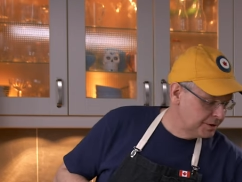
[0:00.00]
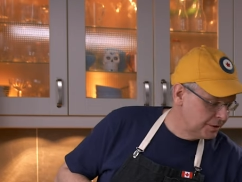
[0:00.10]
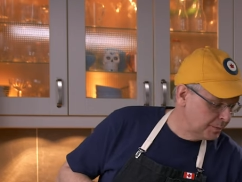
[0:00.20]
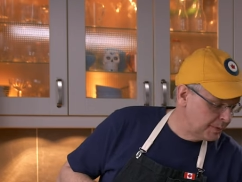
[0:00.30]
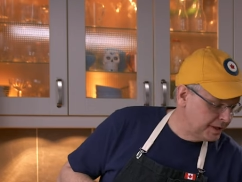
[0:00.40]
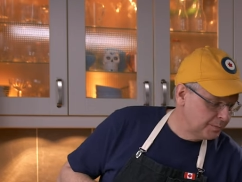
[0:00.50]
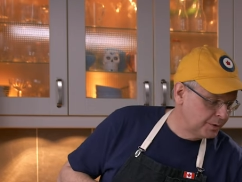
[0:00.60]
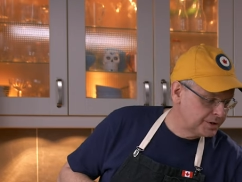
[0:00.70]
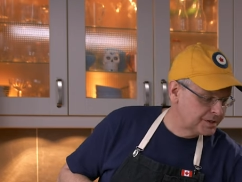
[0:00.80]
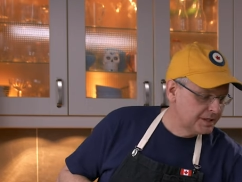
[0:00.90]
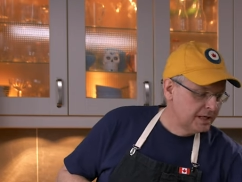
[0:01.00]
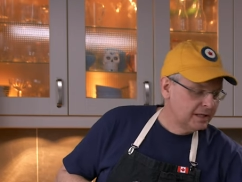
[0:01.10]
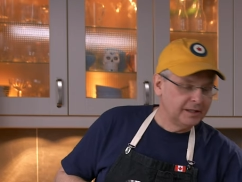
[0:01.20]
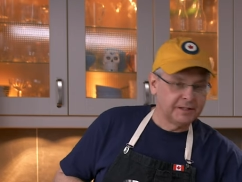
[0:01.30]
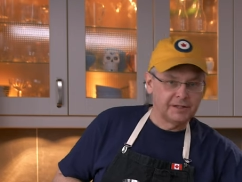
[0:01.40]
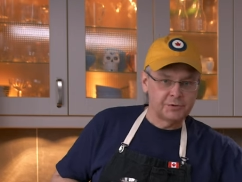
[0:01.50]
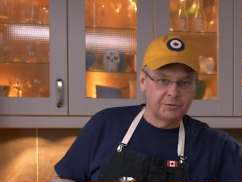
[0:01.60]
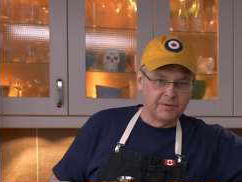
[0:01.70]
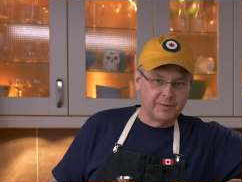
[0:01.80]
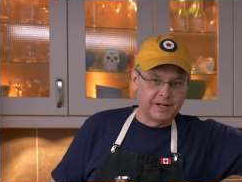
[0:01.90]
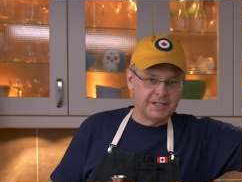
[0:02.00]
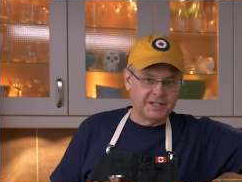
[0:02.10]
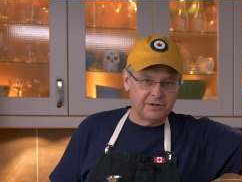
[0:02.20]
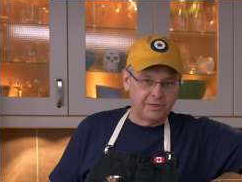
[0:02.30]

the European books, like this one from nineteen